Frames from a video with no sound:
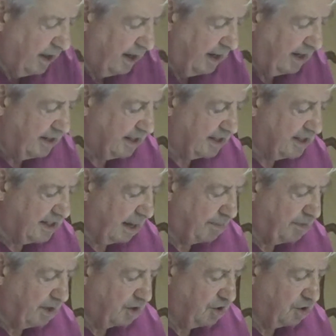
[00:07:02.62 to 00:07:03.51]
It
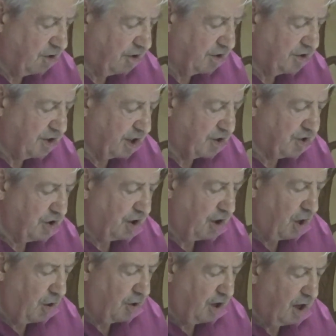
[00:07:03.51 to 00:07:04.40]
accepted jurisdiction
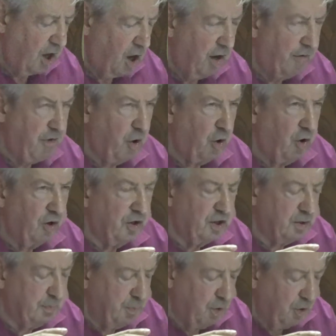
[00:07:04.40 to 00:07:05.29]
only over all
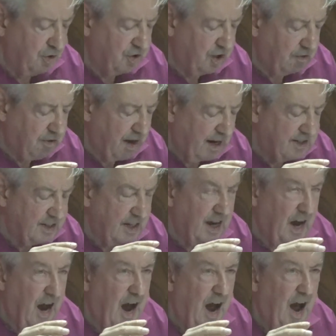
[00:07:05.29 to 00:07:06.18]
disputes arising
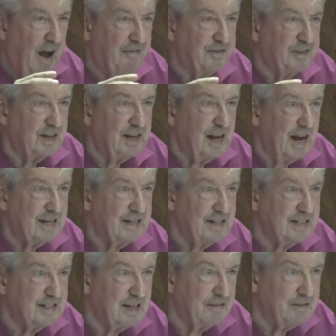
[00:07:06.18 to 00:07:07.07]
after
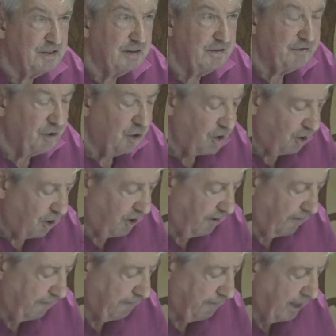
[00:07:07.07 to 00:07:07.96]
1974,
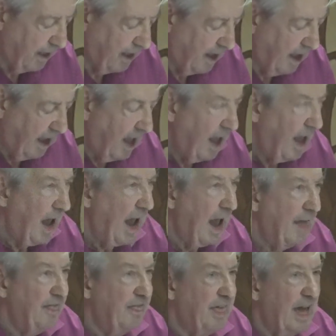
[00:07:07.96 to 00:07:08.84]

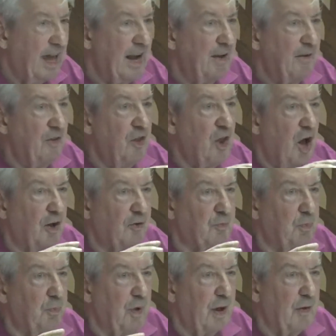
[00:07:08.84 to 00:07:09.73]
and then
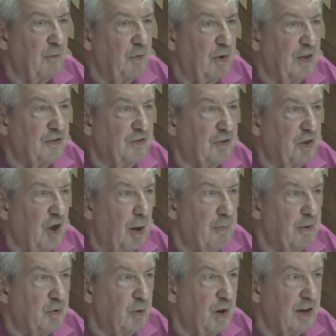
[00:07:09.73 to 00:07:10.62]
not with
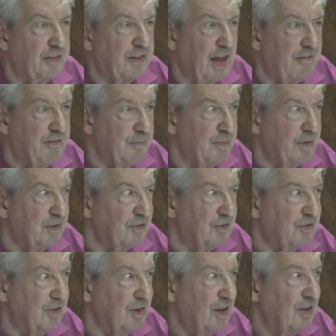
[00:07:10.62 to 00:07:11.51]
Commonwealth
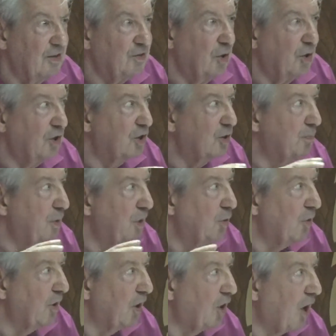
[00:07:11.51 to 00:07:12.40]
governments. So a
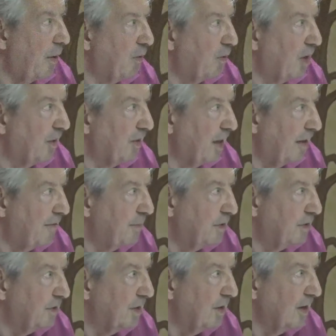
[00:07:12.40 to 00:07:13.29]
dispute with a Commonwealth
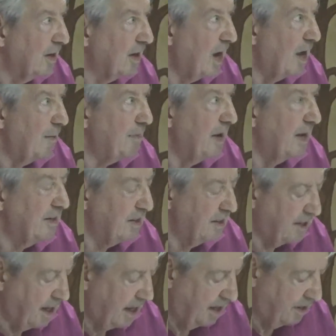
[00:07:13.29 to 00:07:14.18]
government can't be
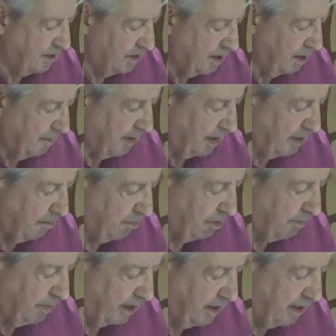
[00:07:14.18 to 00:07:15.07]
entertained by
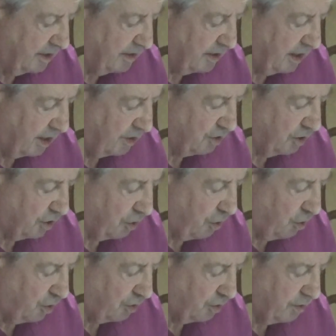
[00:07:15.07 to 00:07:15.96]
the International
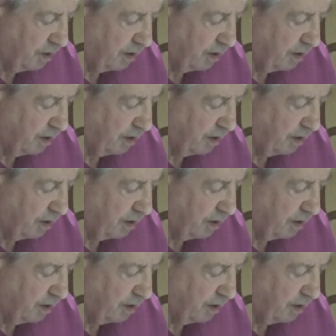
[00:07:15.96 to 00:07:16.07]
Court,